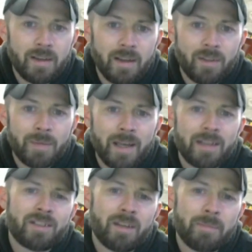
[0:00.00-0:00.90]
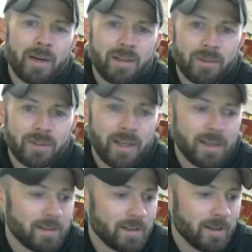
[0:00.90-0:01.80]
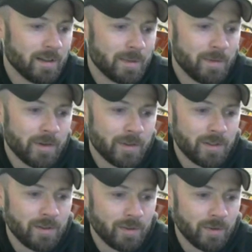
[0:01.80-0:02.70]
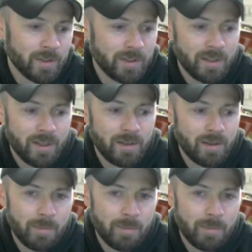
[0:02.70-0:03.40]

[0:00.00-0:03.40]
Nothing bad to say about Kel Tec. I've heard that they're really good